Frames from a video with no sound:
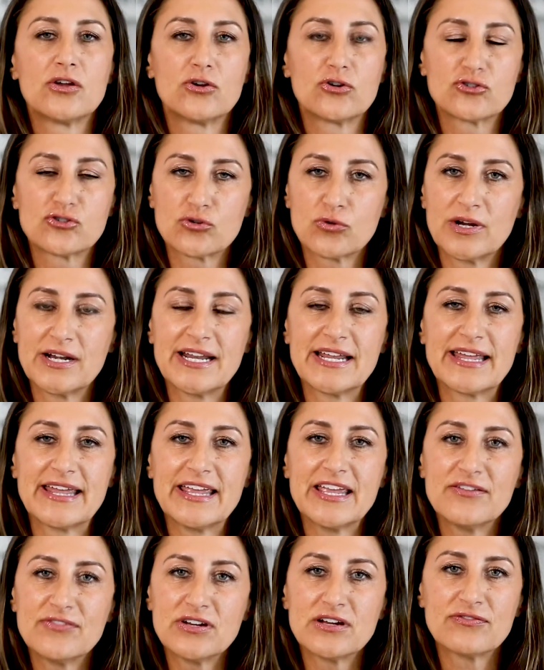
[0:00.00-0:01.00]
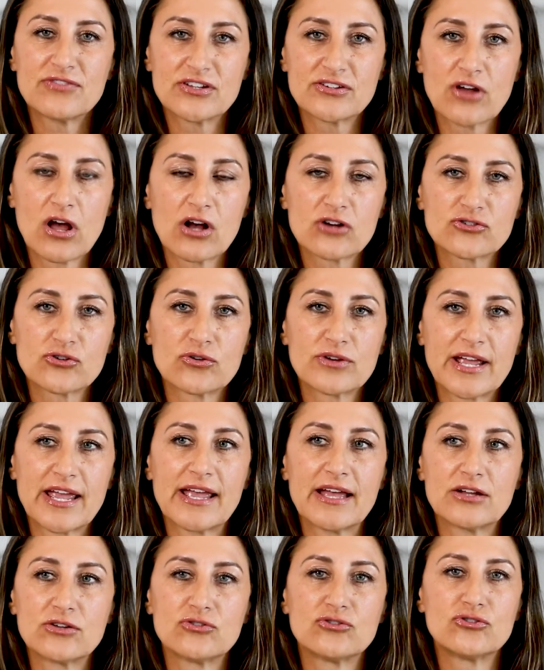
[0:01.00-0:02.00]
You're treating, even if the doctor
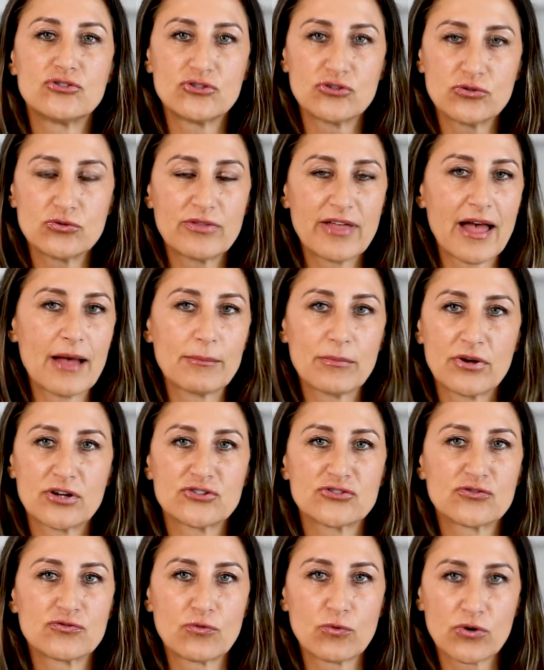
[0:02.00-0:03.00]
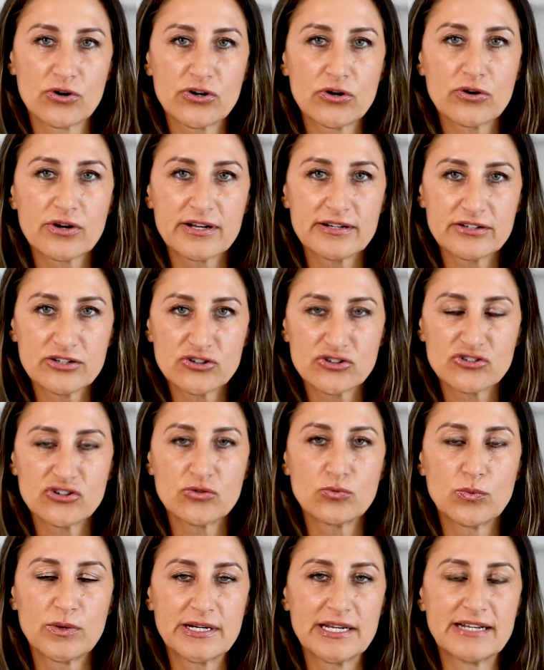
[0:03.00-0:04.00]
can't do that much for your
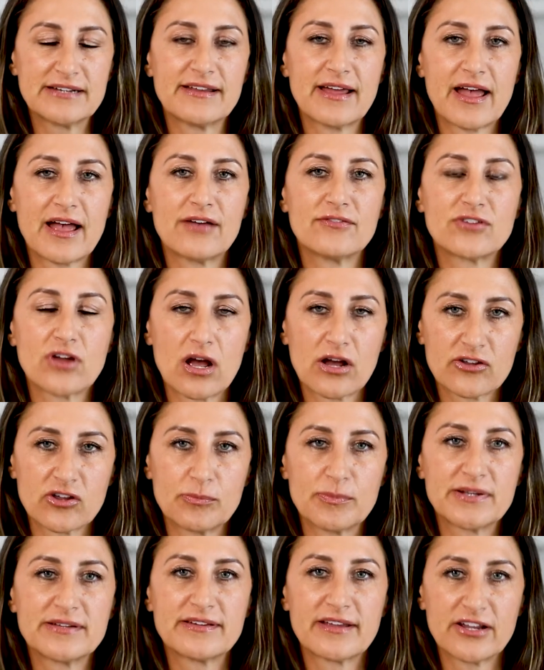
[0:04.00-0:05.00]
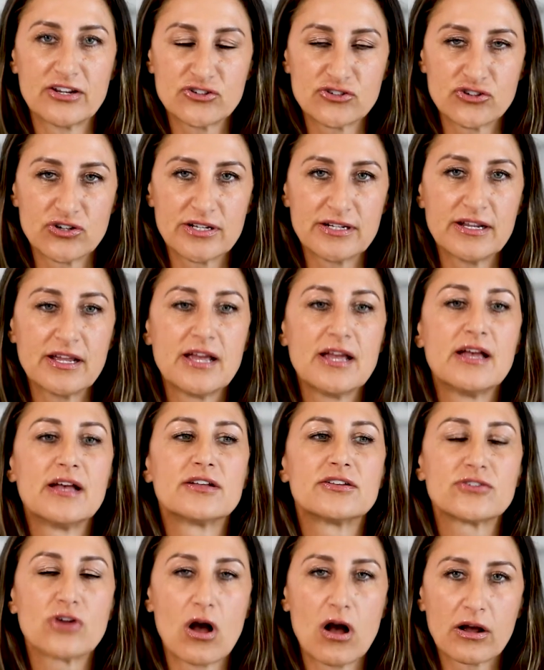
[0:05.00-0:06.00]
condition, we need to have documentation
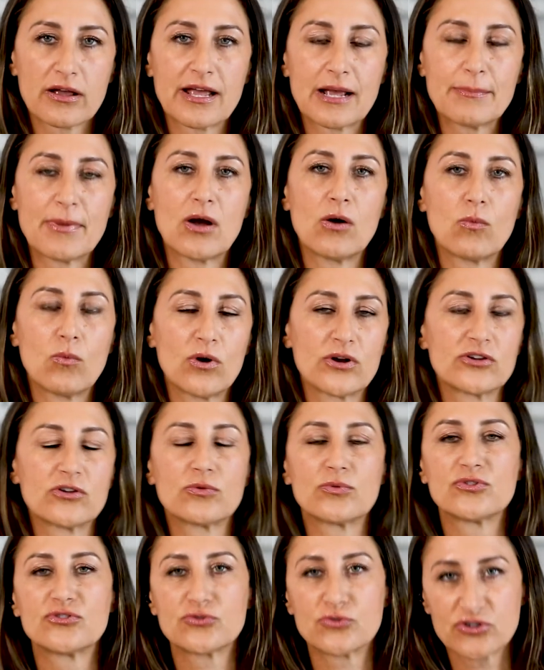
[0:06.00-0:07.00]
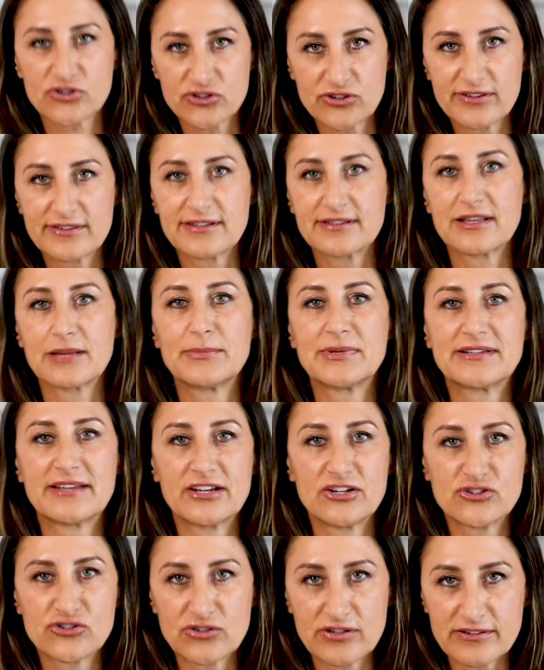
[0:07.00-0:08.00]
talking about what your restrictions and
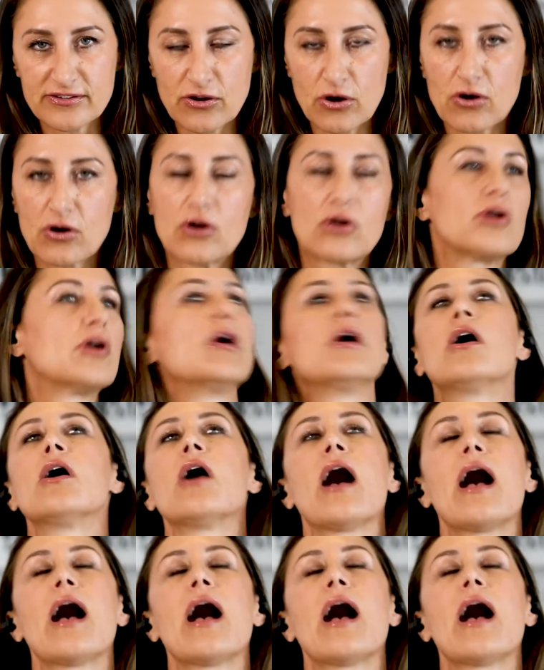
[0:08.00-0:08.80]
limitations are,